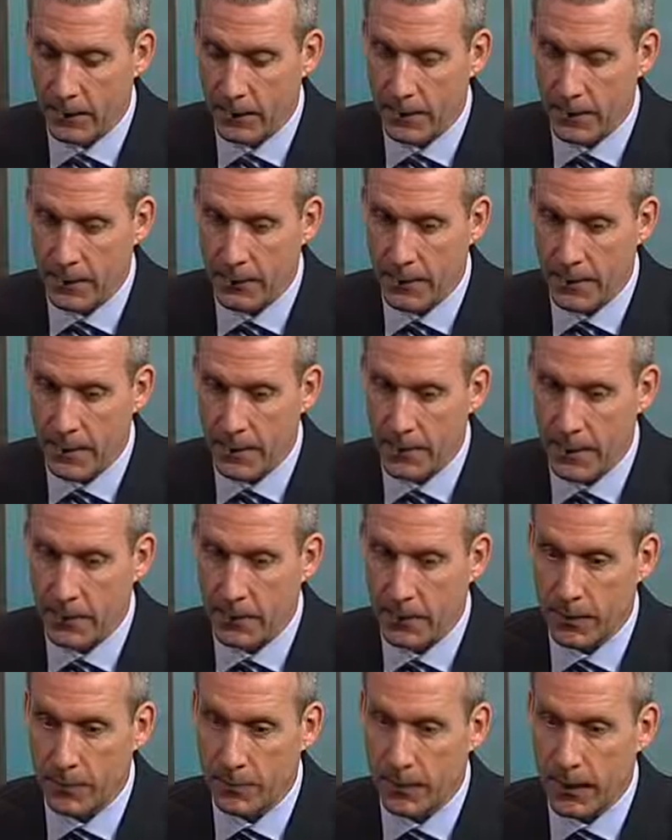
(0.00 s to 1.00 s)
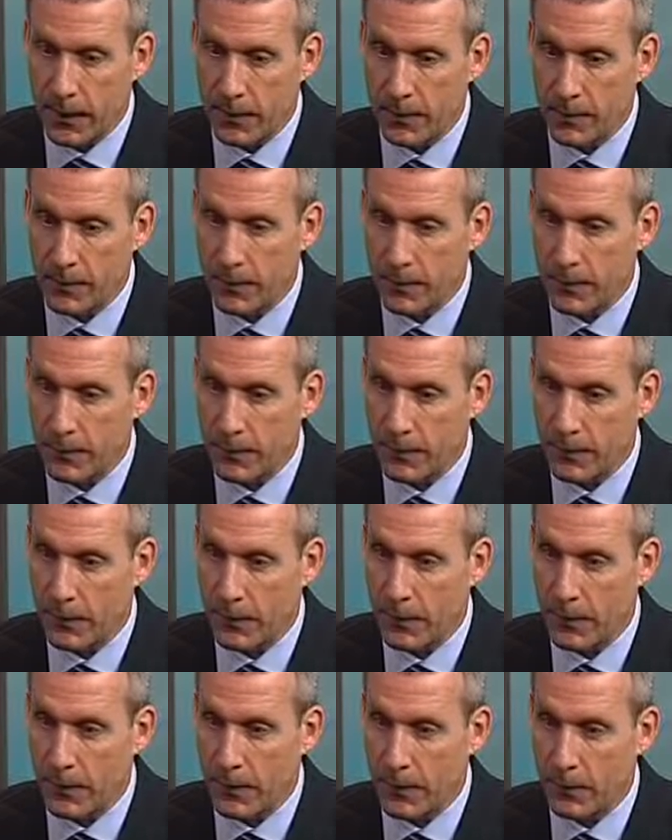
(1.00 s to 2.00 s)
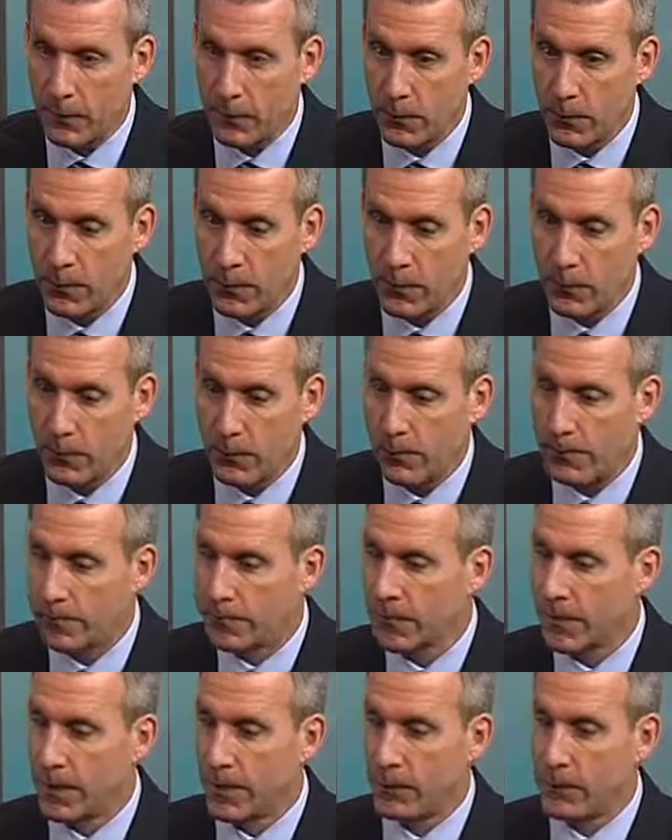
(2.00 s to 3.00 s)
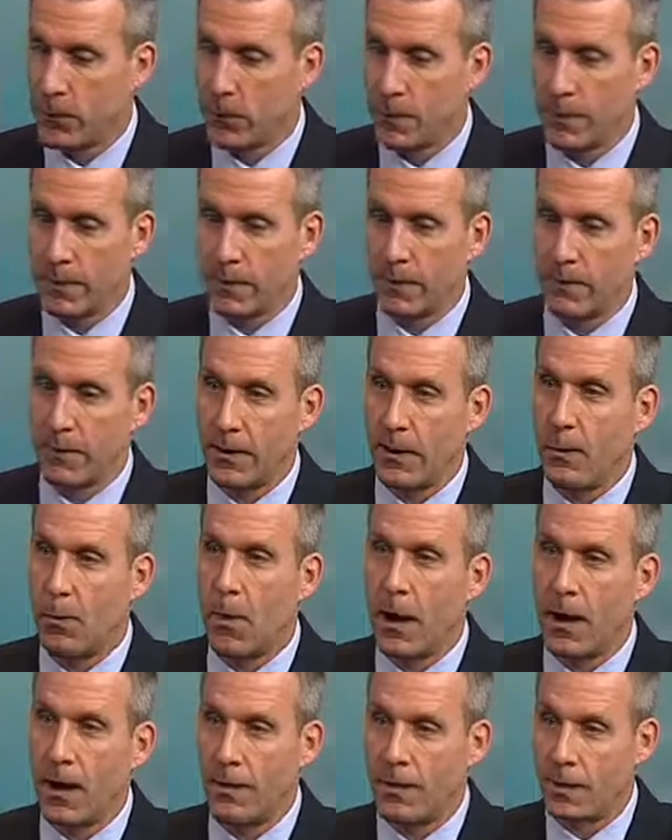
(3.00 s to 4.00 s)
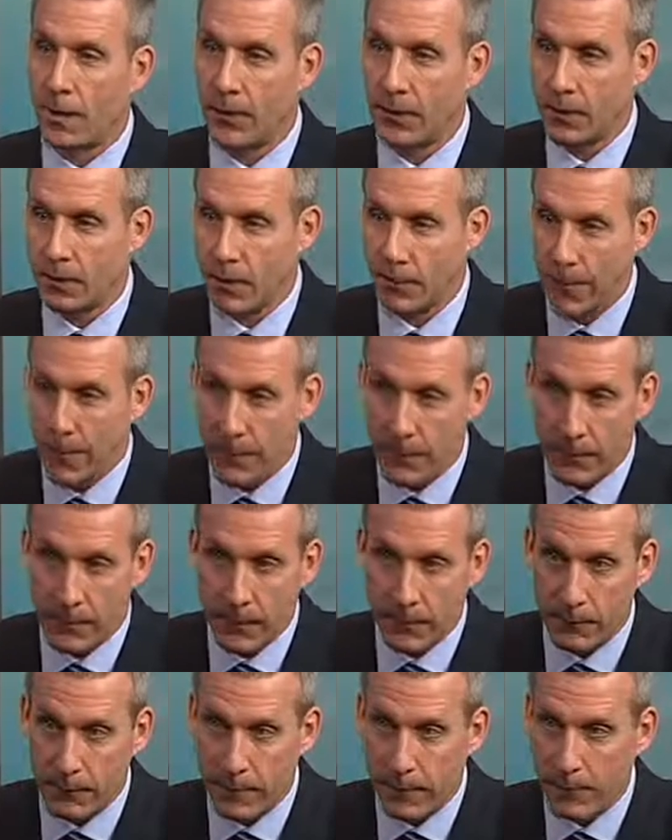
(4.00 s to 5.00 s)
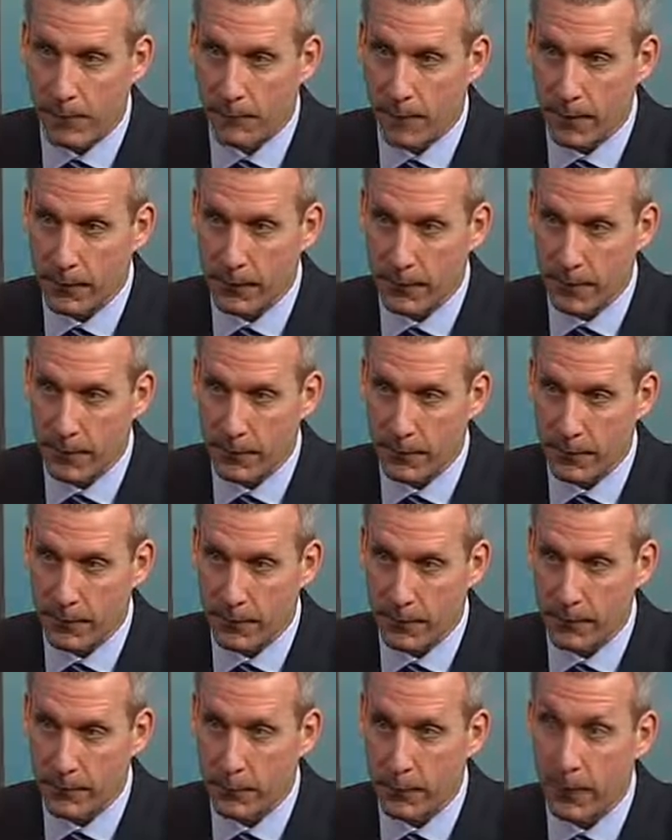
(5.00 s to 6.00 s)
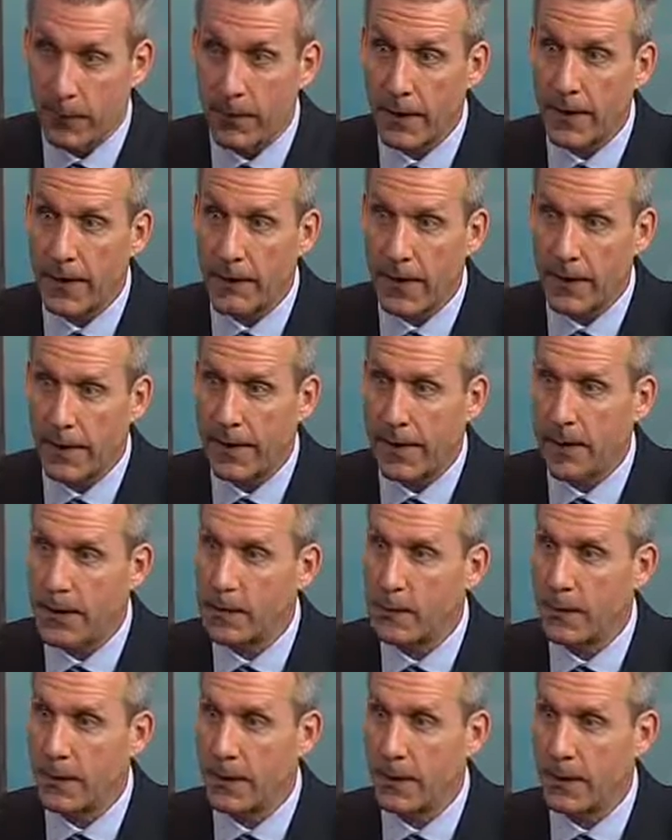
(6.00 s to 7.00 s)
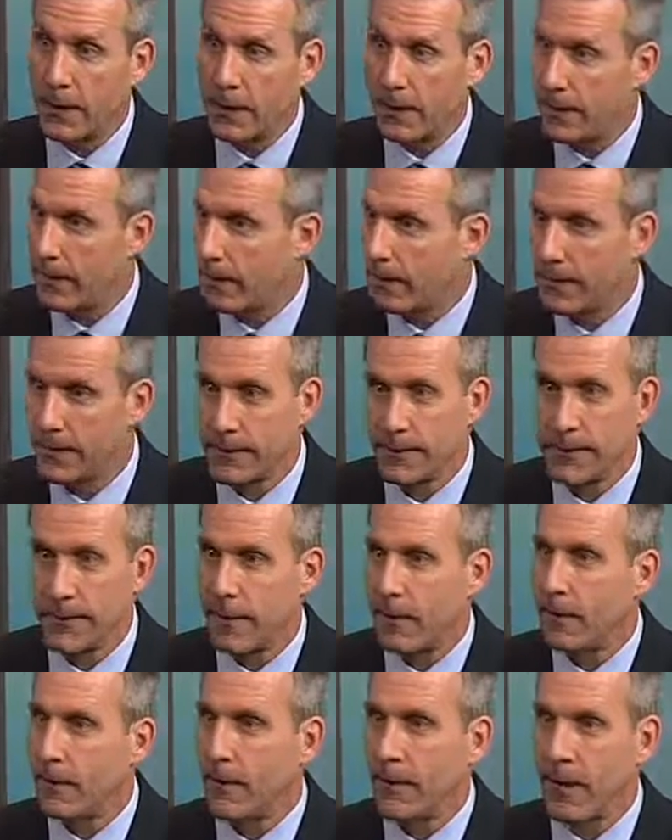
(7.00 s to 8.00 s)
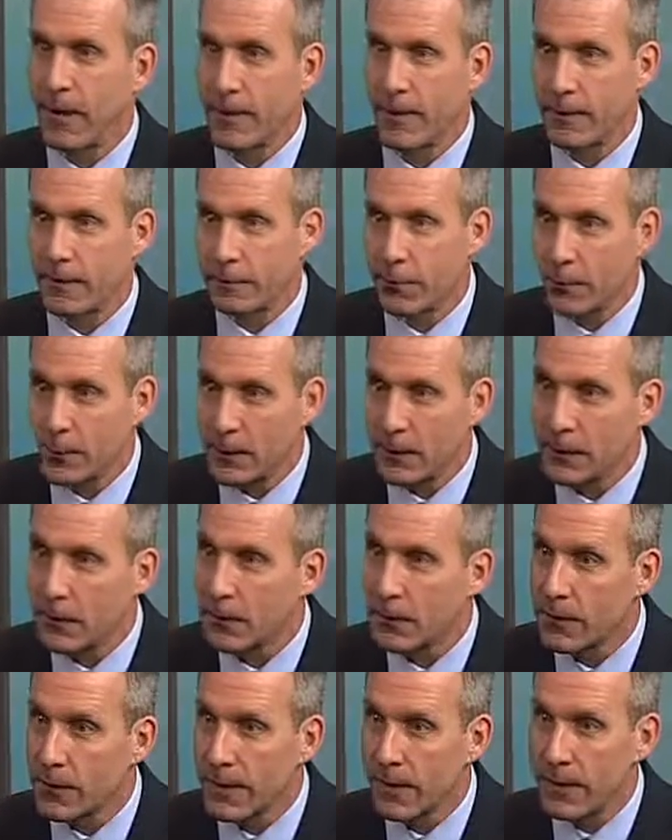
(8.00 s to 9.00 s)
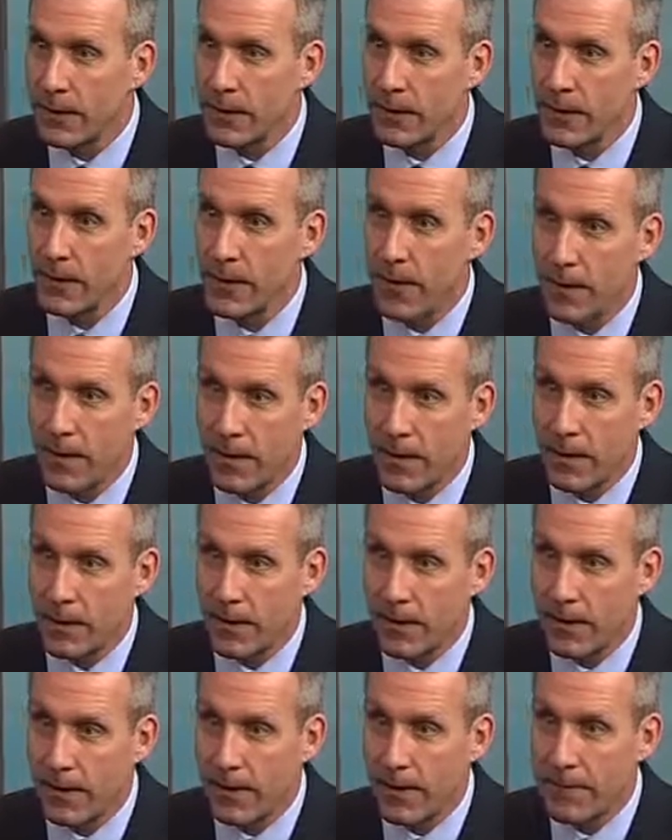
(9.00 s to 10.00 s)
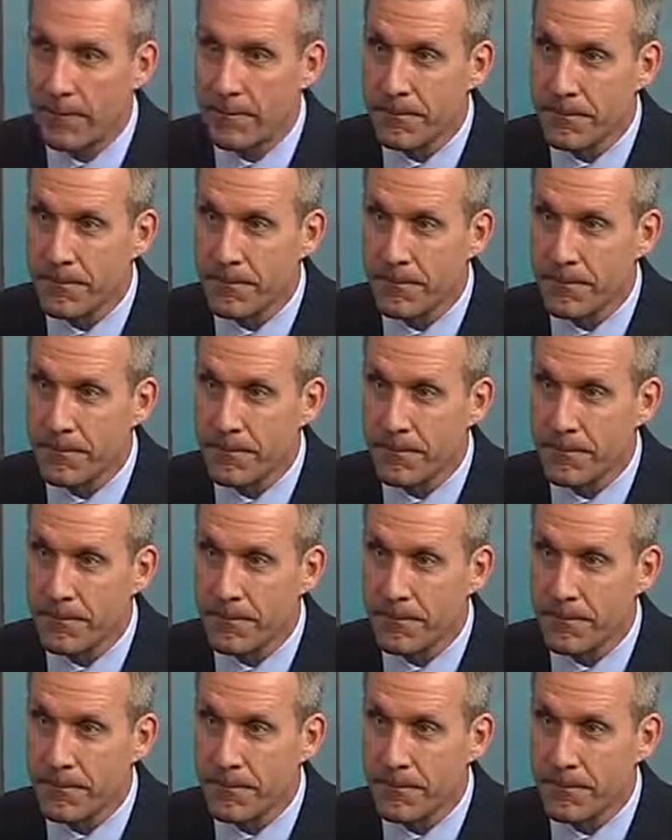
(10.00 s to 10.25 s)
you serve, and I remember us talking a little bit before that you told me a very wild number about the prevalence of Alzheimer's disease within that catchment area. Can you just tell our audience what it looks like in your area?